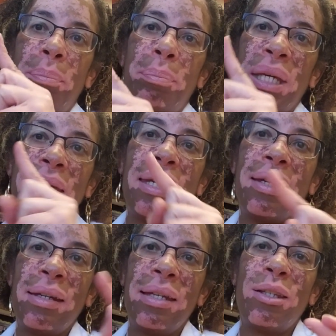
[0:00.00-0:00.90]
P,
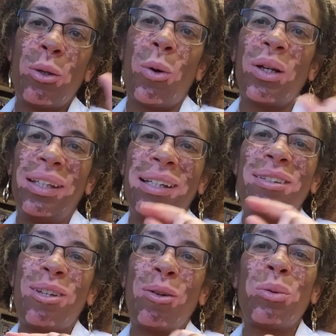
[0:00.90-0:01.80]
it's psoralen, it
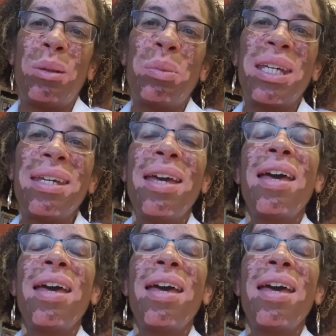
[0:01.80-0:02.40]
starts with a P.